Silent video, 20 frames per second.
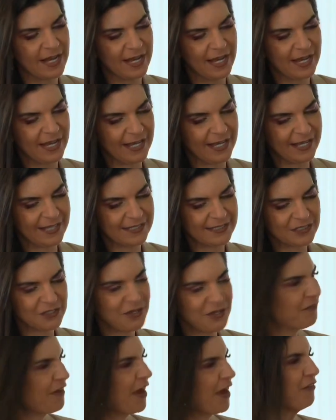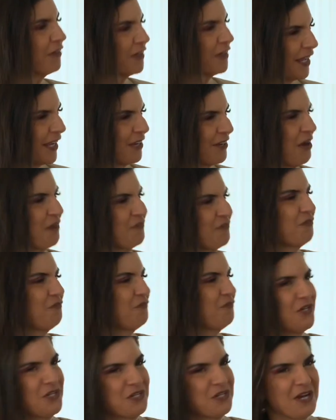And you have everything. You have your
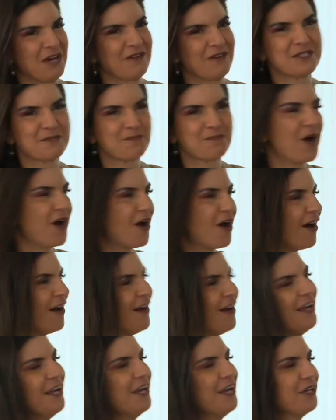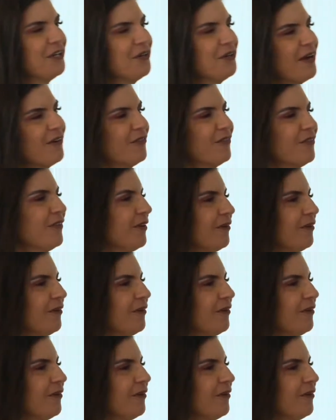food, you have spa, you have